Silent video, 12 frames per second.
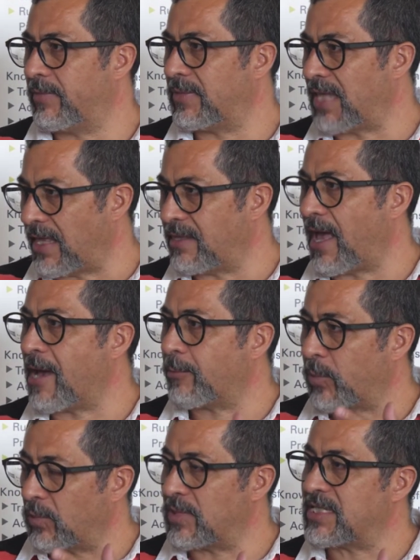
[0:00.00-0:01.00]
that
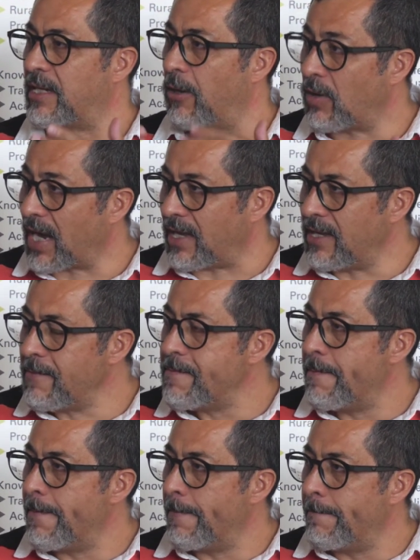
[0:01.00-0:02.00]
are produced locally
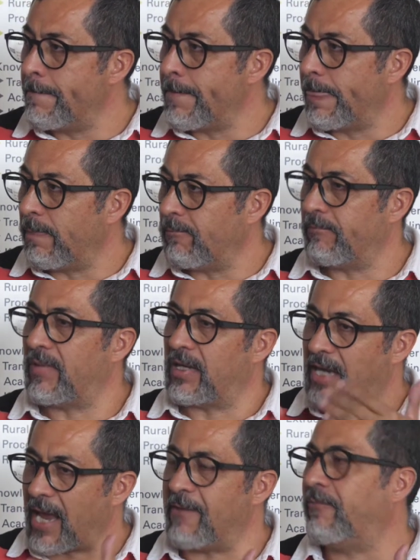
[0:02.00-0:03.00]

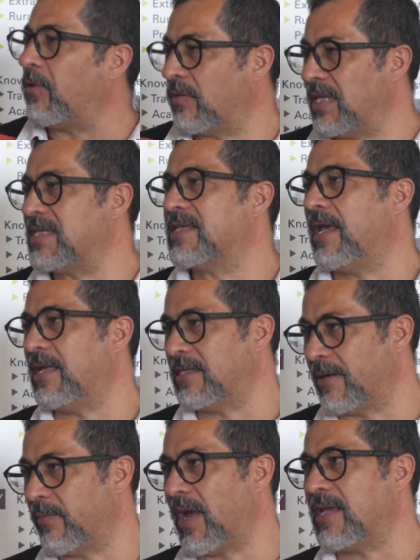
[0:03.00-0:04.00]
came from this
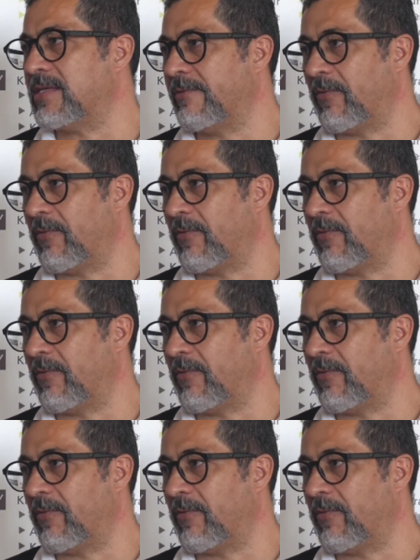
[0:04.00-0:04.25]
enterprise.